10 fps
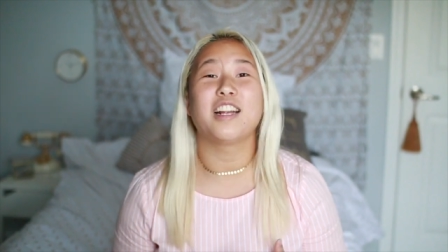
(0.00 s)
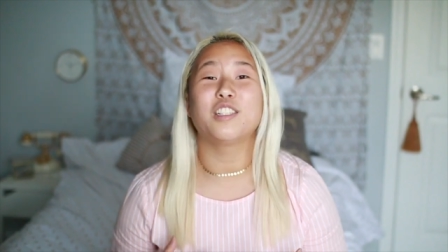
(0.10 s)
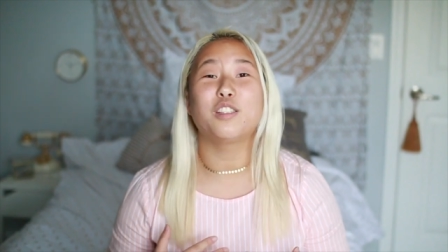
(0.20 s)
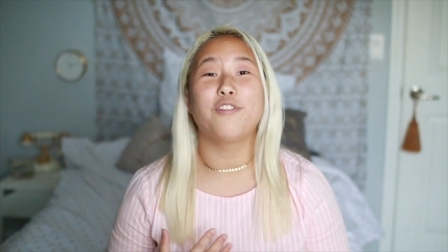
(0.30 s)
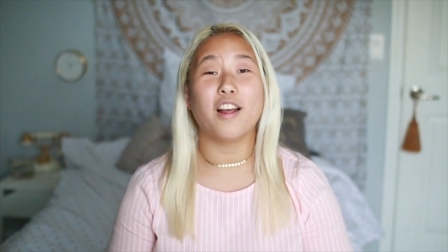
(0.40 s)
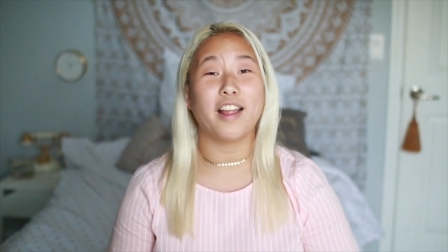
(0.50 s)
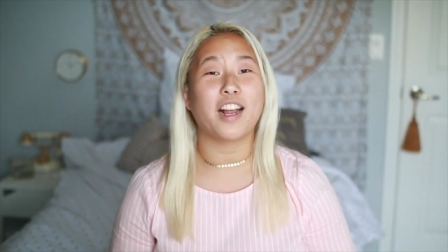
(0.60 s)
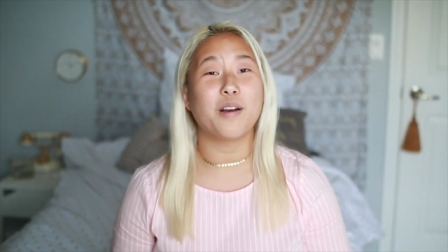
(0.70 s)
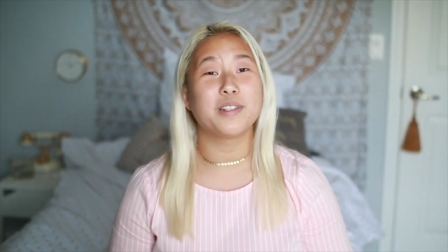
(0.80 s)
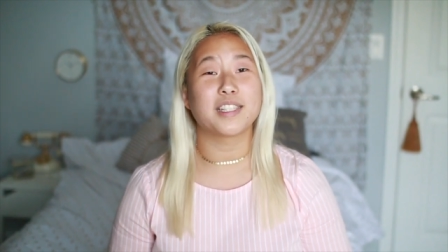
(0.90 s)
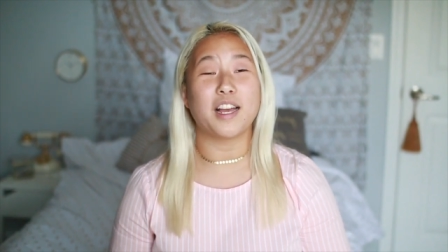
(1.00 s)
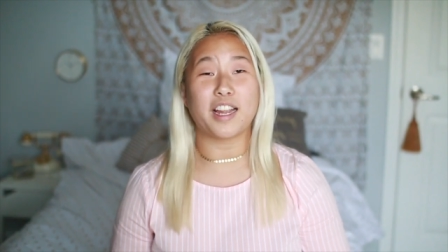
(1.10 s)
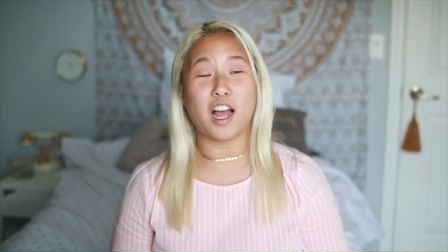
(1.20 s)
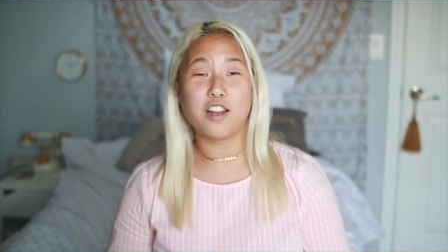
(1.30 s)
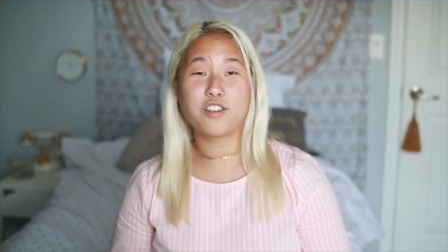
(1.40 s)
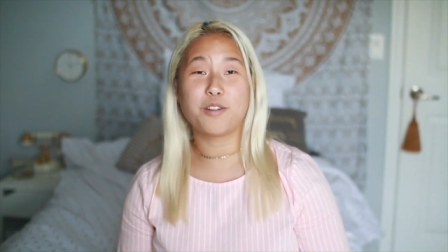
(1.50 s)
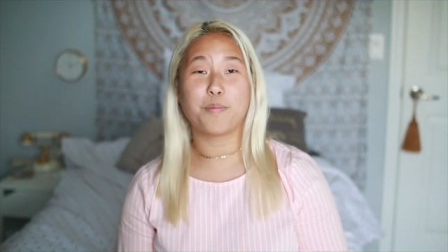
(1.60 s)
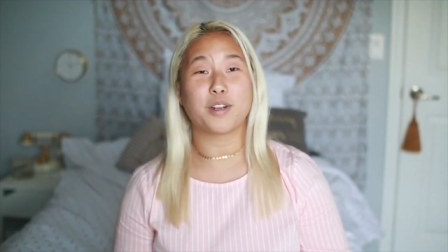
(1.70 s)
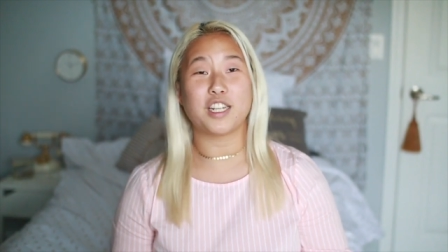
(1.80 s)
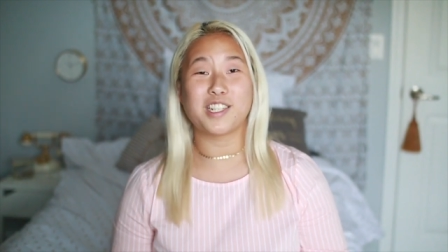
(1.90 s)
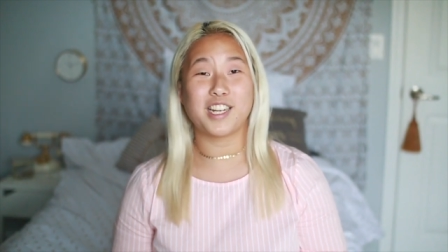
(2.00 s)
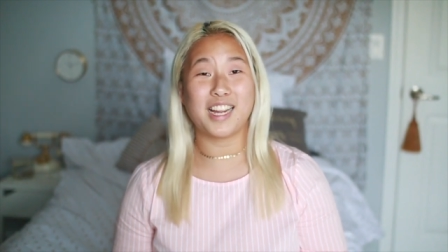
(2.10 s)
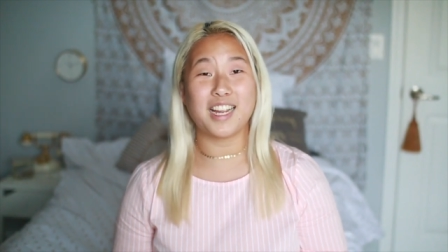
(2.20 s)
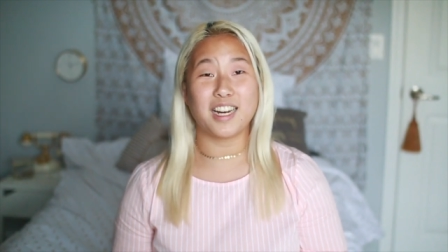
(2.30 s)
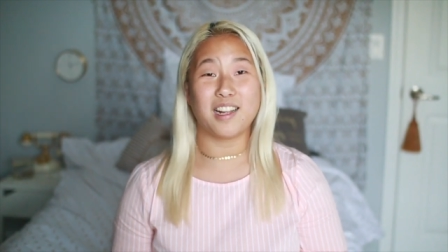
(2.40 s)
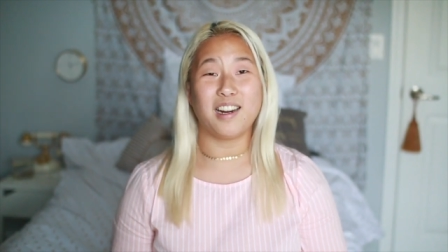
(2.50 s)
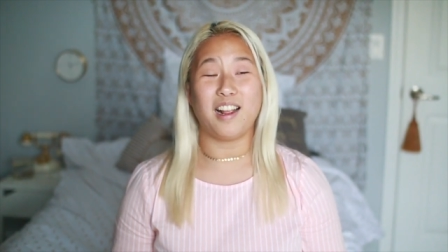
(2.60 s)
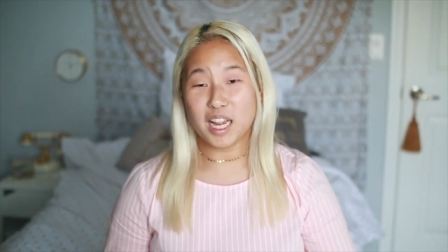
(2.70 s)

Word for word: I just felt like I was like underappreciated.